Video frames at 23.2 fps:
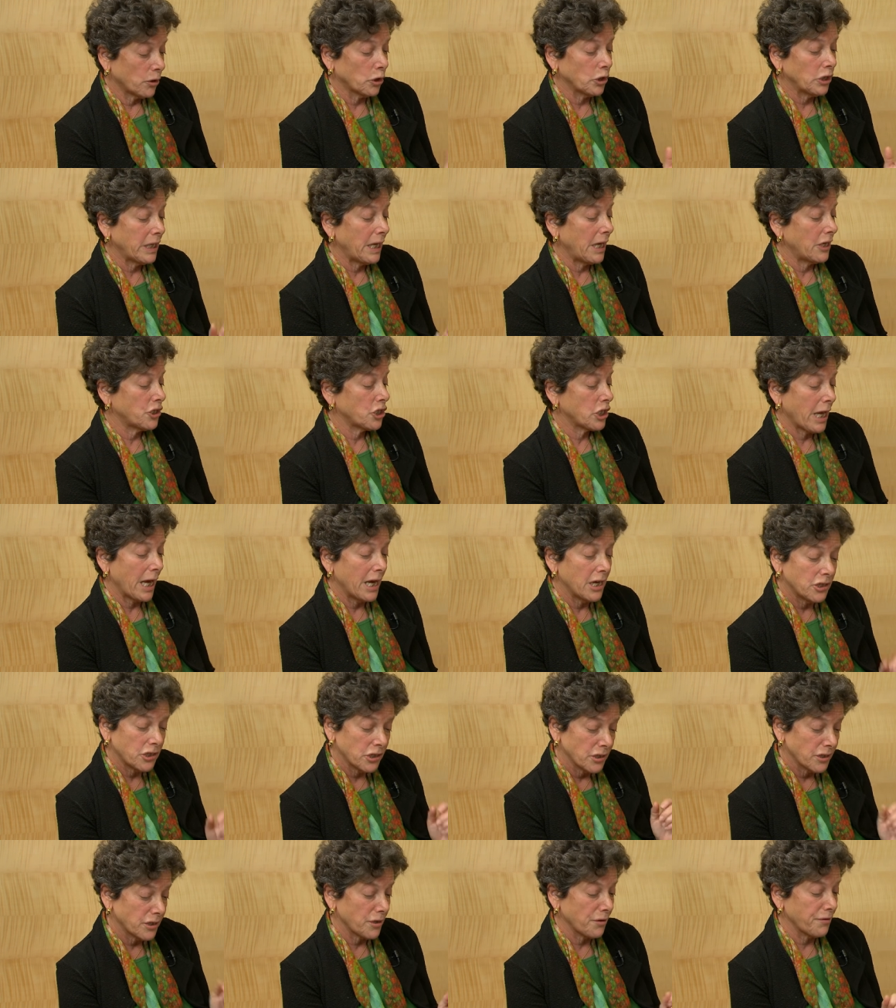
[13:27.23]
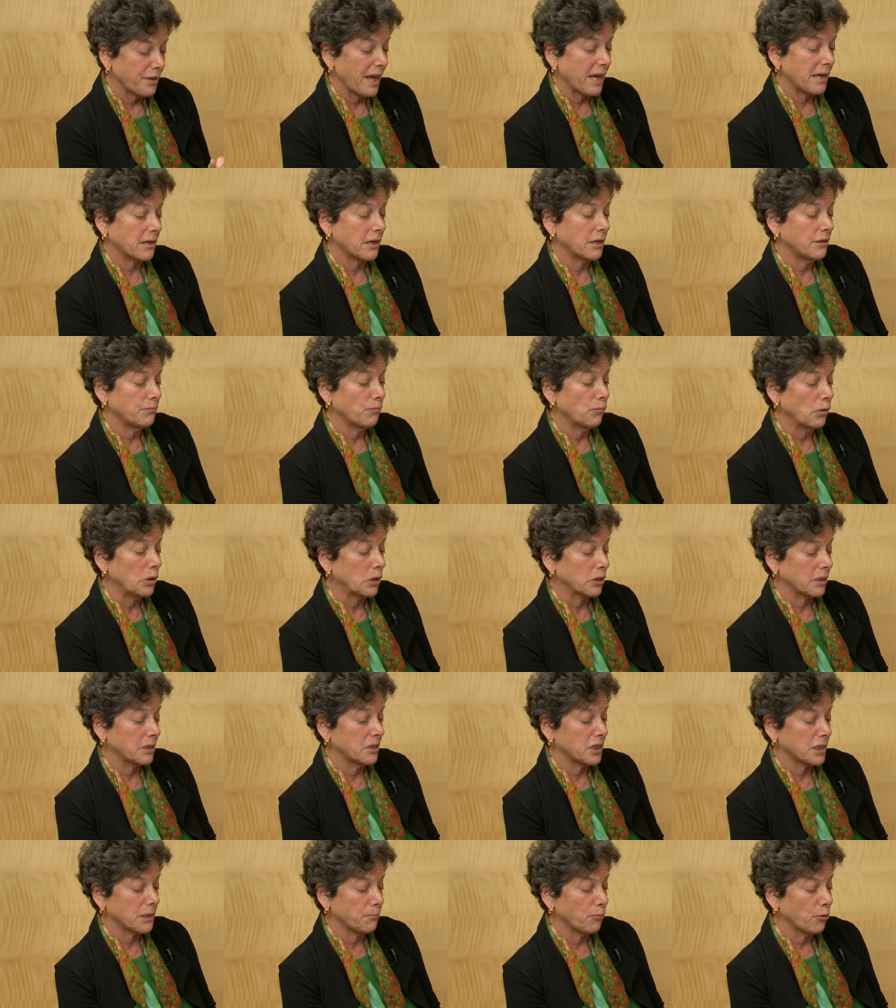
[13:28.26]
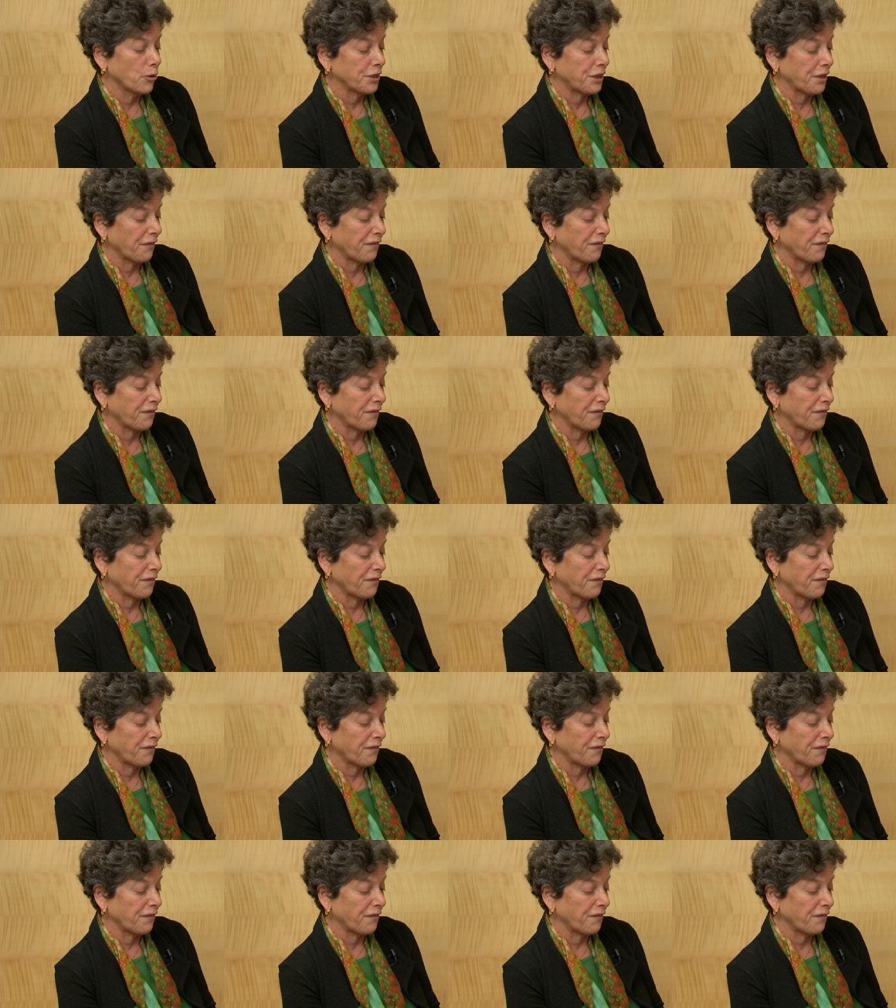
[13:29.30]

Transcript: early education so they can work and support